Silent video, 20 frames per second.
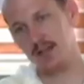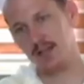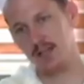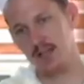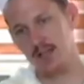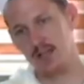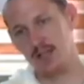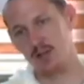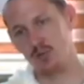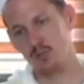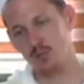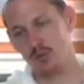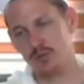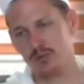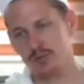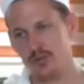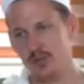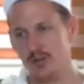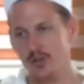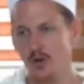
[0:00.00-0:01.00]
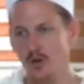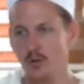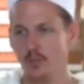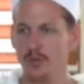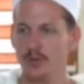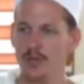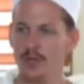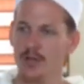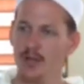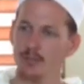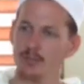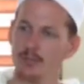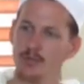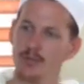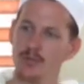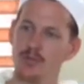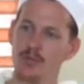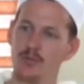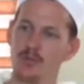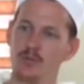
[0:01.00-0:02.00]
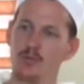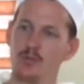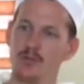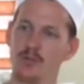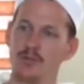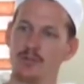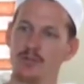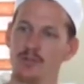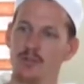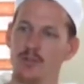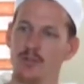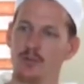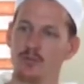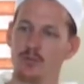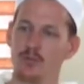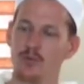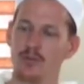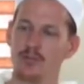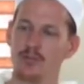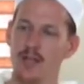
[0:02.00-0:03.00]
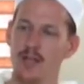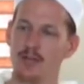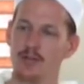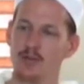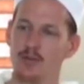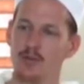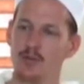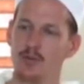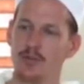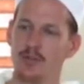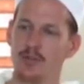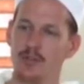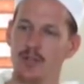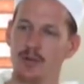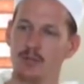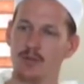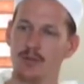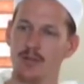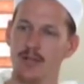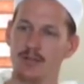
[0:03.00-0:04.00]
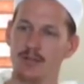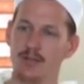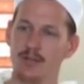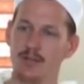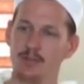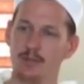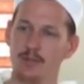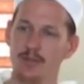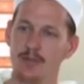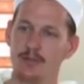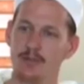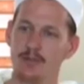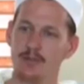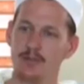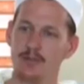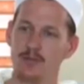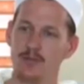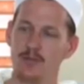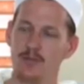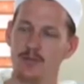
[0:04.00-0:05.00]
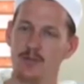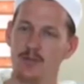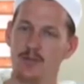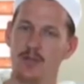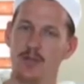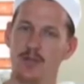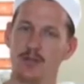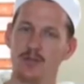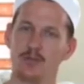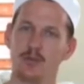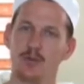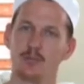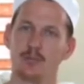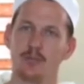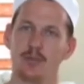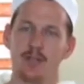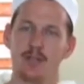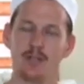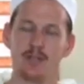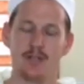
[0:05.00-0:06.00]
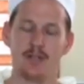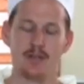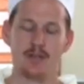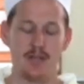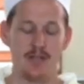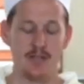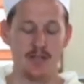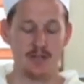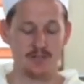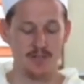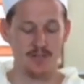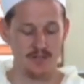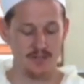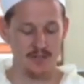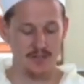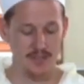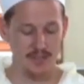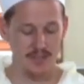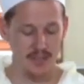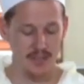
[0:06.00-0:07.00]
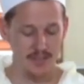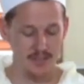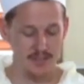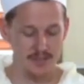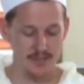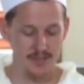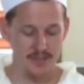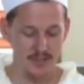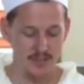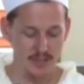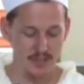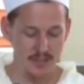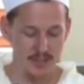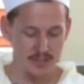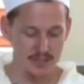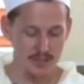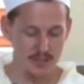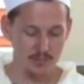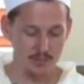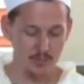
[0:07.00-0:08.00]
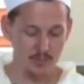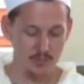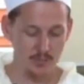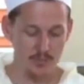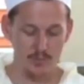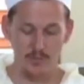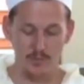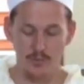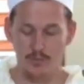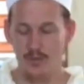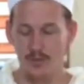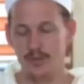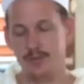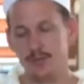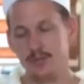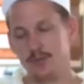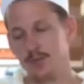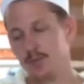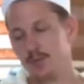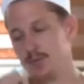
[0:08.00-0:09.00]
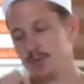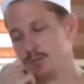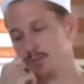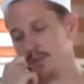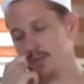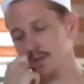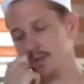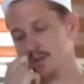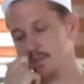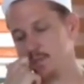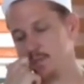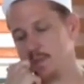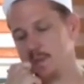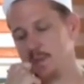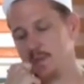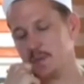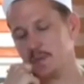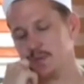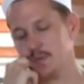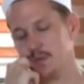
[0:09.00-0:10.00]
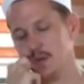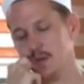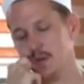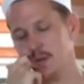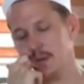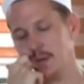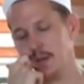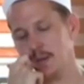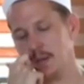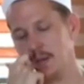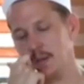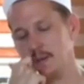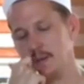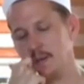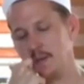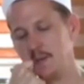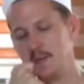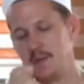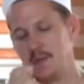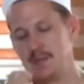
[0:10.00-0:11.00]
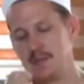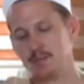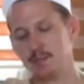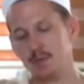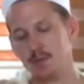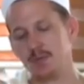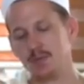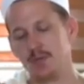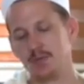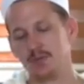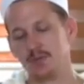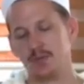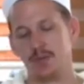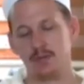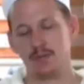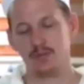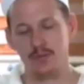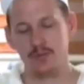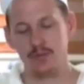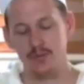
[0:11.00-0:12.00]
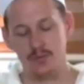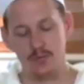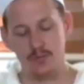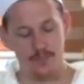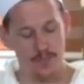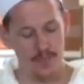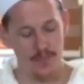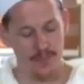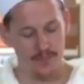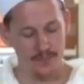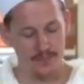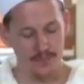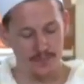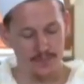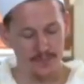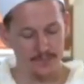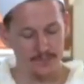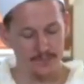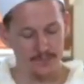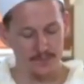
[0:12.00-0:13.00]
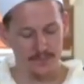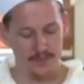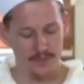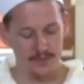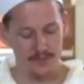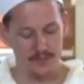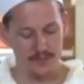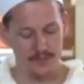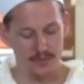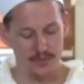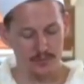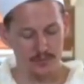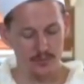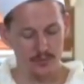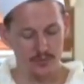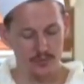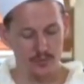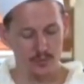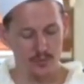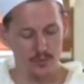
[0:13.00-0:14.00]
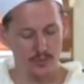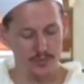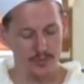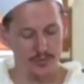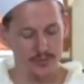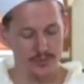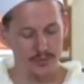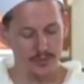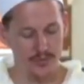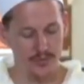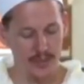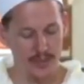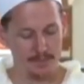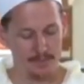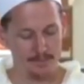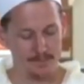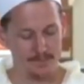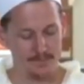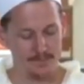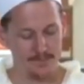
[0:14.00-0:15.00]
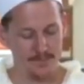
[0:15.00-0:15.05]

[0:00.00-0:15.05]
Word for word: that it will start opening up to you what is naturally going to come when that takes place. And so, meaning that if that's the case, is that what we're required to do is place spiritual struggle in to expose ourselves to the necessary result were we to do that.